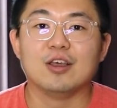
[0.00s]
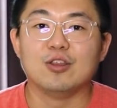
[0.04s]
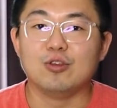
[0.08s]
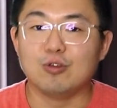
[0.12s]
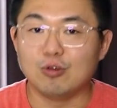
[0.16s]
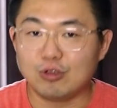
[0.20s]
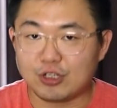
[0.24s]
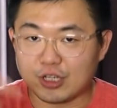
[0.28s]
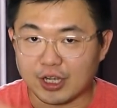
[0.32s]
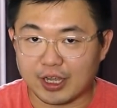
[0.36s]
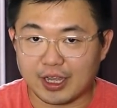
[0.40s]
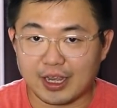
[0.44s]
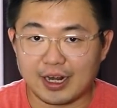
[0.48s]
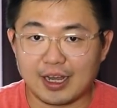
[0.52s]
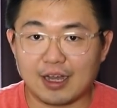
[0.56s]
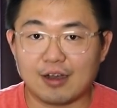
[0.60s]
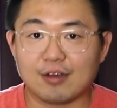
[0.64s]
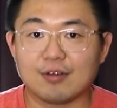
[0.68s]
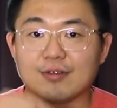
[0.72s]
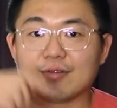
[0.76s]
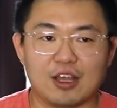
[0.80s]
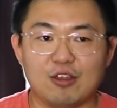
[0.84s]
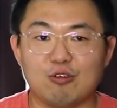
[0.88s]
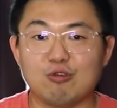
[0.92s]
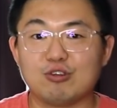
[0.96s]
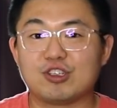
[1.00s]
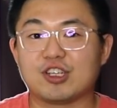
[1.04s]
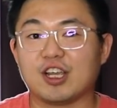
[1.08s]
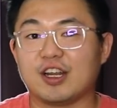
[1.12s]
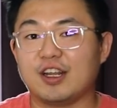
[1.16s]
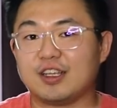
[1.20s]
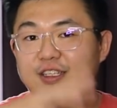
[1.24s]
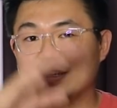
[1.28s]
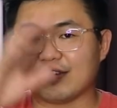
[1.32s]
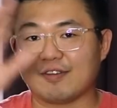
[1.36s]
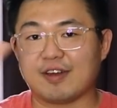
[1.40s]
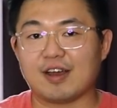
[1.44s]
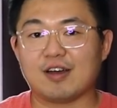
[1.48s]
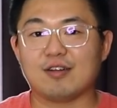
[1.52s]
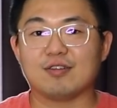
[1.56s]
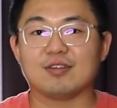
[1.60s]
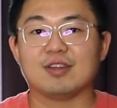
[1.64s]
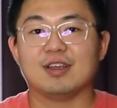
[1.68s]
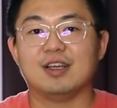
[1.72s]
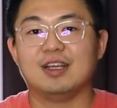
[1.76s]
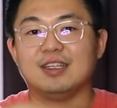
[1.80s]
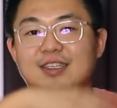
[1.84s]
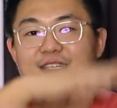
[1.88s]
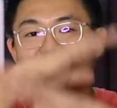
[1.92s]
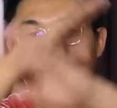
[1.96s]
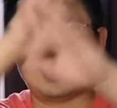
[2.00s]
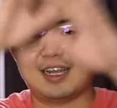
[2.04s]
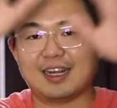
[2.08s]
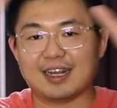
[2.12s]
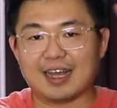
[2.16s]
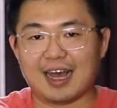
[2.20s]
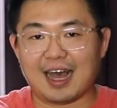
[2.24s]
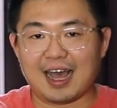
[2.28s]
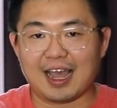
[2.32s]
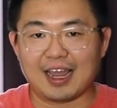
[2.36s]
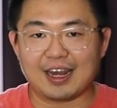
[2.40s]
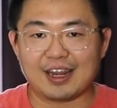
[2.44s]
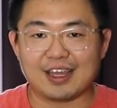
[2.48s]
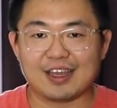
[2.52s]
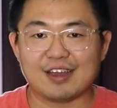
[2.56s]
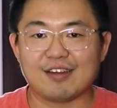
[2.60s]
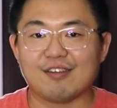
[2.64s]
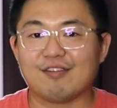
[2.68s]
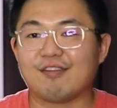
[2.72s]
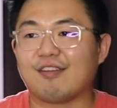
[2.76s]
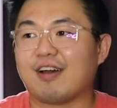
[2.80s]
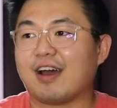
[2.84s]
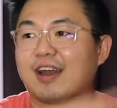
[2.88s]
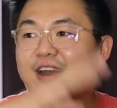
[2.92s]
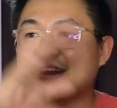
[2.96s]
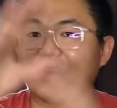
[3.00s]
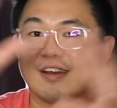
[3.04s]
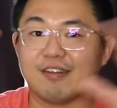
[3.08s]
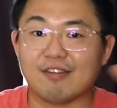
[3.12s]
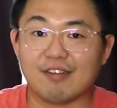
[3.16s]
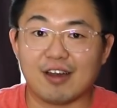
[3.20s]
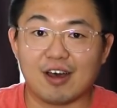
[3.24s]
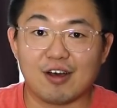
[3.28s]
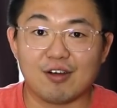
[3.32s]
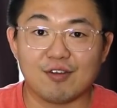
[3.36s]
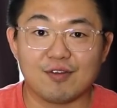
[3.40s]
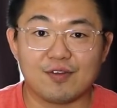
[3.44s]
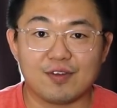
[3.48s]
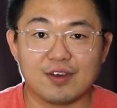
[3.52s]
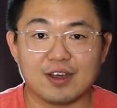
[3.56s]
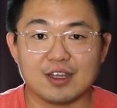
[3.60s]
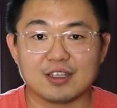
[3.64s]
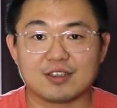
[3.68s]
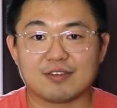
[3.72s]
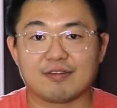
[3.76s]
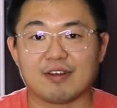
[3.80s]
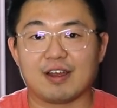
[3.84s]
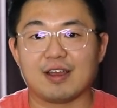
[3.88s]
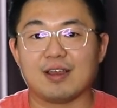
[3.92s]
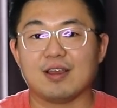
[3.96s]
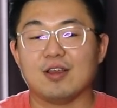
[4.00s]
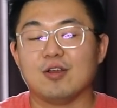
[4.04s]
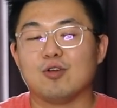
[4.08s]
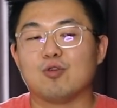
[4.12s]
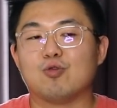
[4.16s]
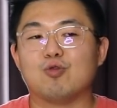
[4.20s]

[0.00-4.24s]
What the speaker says: Do check it out and do share this around. Just let the idea run around first, right?